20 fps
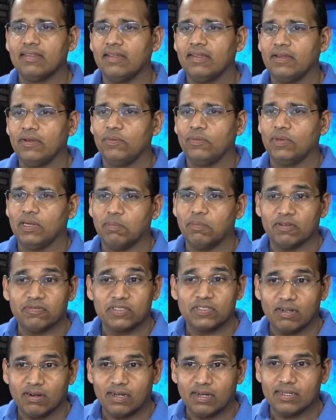with above
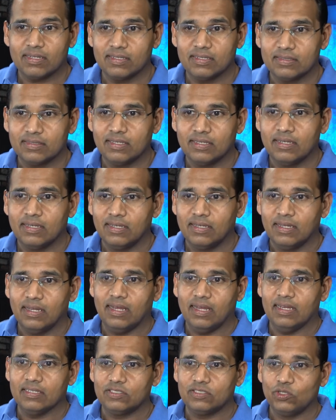target
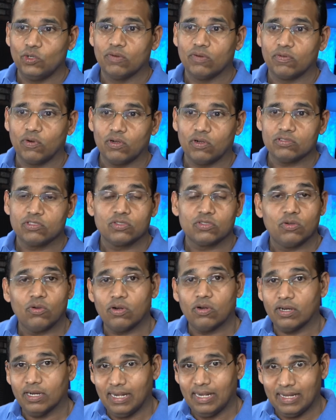as the overall
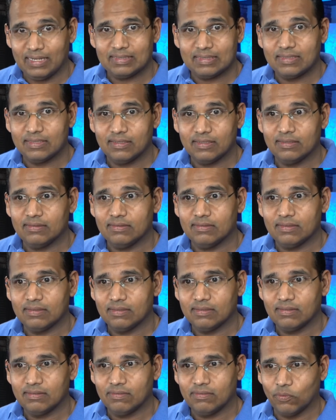score. Excellent.
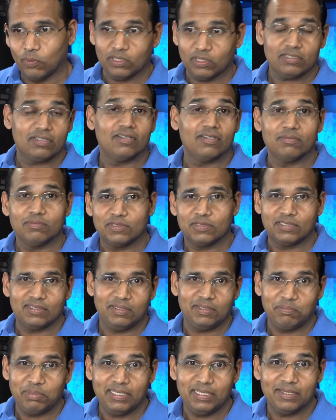Welcome to
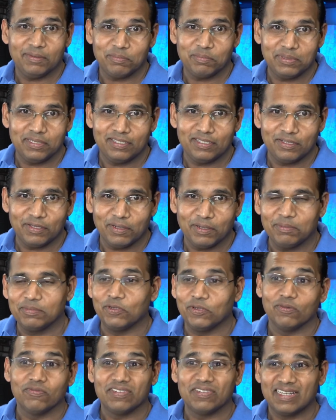the PMP club.
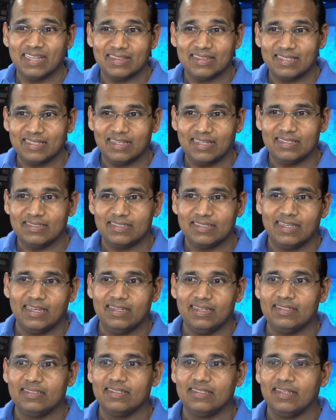Don't forget to get the
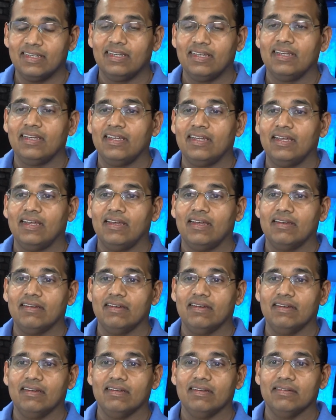cake.
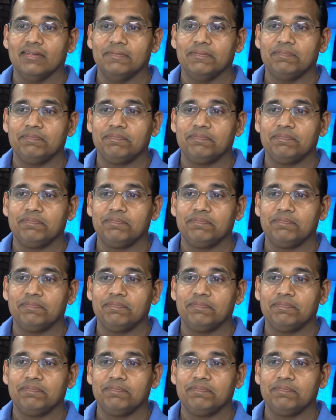I'm